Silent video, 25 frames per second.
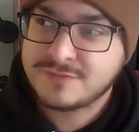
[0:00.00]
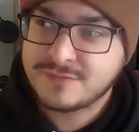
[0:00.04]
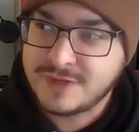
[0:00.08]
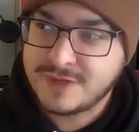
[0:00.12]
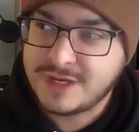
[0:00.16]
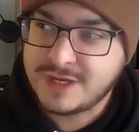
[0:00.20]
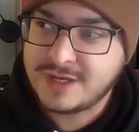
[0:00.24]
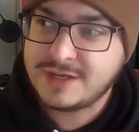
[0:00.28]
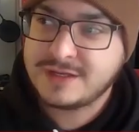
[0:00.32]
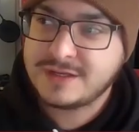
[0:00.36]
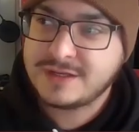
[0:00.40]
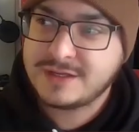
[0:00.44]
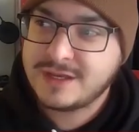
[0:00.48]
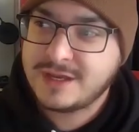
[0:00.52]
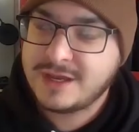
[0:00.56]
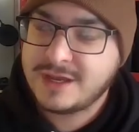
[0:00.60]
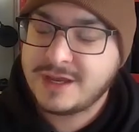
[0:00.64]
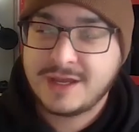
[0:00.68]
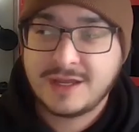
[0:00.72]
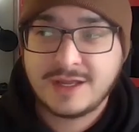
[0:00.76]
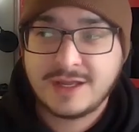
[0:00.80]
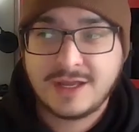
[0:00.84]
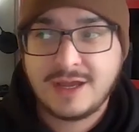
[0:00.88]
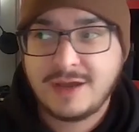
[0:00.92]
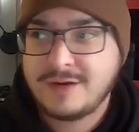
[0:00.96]
Yeah,
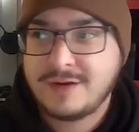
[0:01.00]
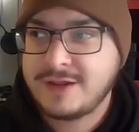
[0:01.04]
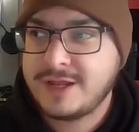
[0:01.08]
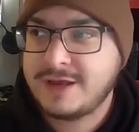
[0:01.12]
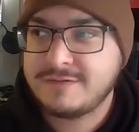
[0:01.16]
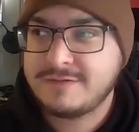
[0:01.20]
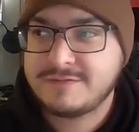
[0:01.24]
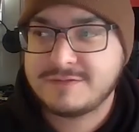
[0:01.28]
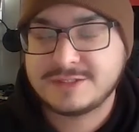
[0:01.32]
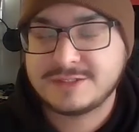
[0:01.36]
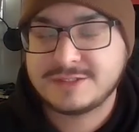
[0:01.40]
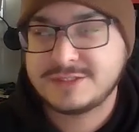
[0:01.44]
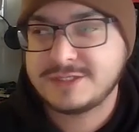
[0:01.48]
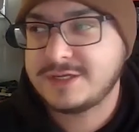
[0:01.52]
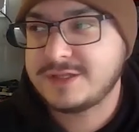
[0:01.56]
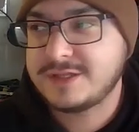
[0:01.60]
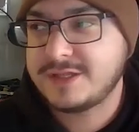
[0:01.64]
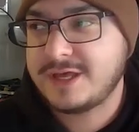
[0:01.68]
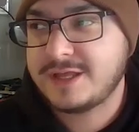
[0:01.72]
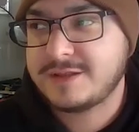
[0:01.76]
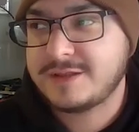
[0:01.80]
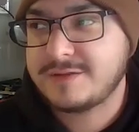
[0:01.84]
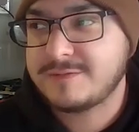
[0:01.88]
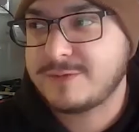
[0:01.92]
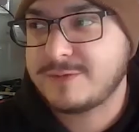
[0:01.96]
I would have to say
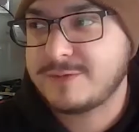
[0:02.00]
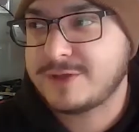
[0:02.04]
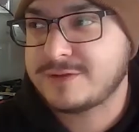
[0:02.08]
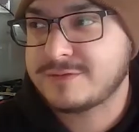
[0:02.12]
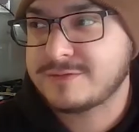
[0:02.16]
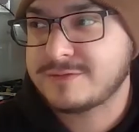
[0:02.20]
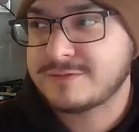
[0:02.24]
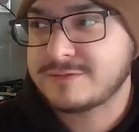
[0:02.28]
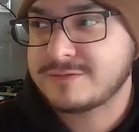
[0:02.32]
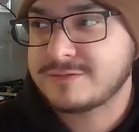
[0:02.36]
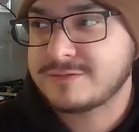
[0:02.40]
that, man.